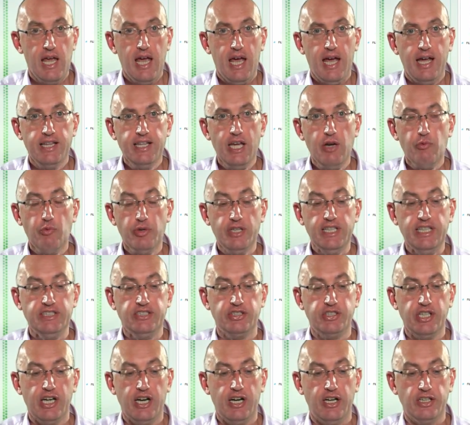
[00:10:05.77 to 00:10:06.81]
And that really
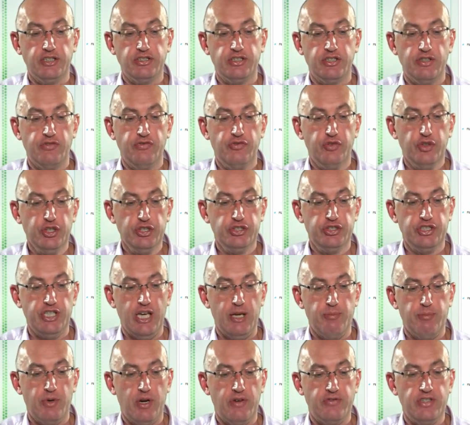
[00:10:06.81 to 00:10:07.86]
starts the first
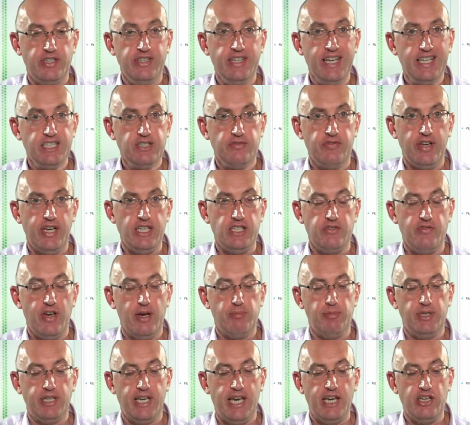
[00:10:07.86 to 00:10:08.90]
step of the next phase of
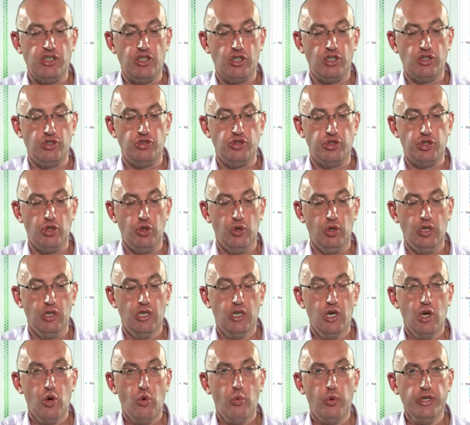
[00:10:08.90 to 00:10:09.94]
application control,
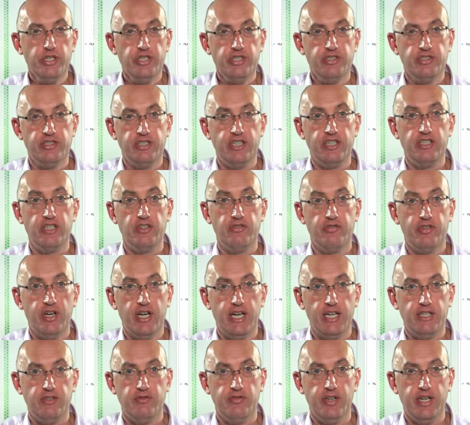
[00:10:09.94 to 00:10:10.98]
which is the
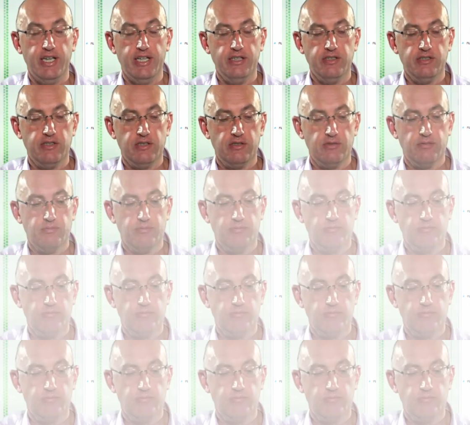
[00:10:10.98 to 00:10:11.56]
define phase.